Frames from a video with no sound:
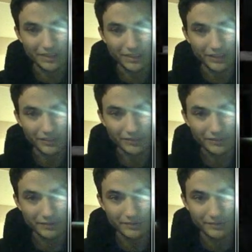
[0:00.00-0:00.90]

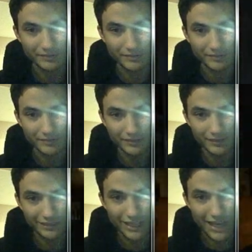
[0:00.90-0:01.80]
With the bow and arrow?
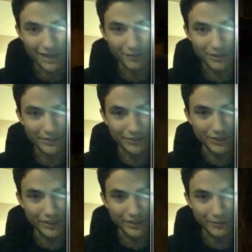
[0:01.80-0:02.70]
Yeah. Wait um, you can
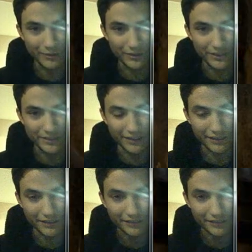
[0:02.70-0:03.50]
kill with this thing.